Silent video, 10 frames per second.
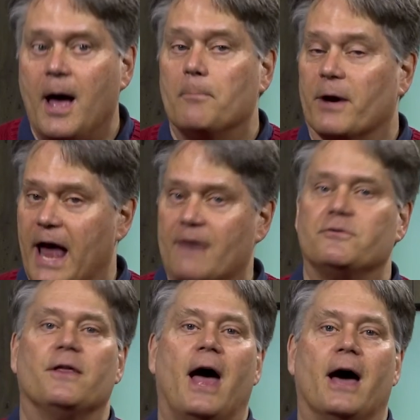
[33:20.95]
But
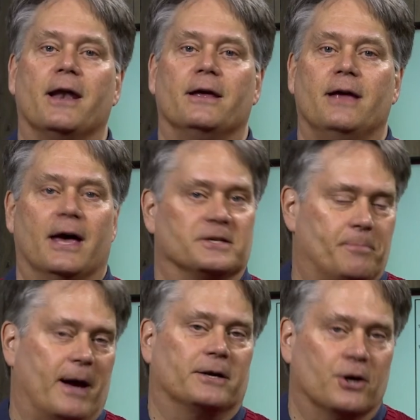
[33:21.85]
after that,
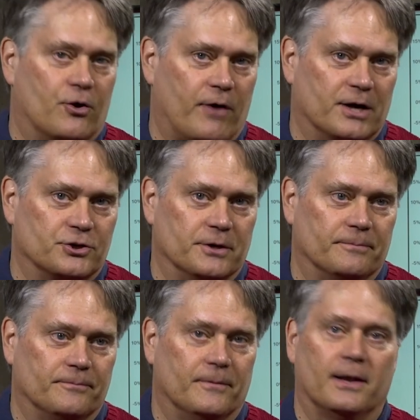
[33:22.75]
expect a correction,
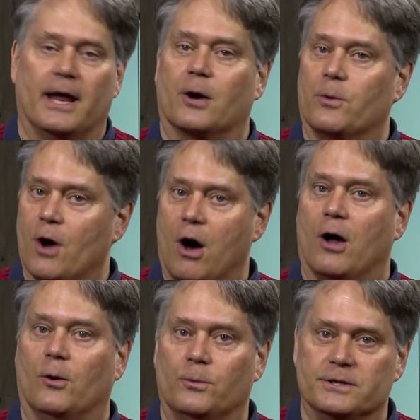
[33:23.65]
like we
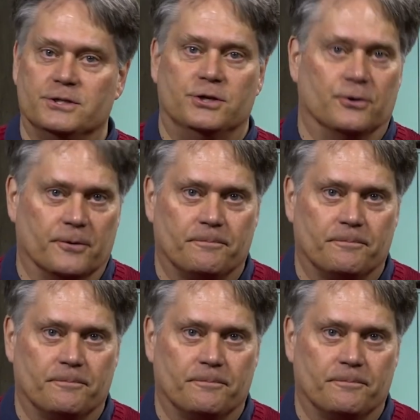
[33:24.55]
always do.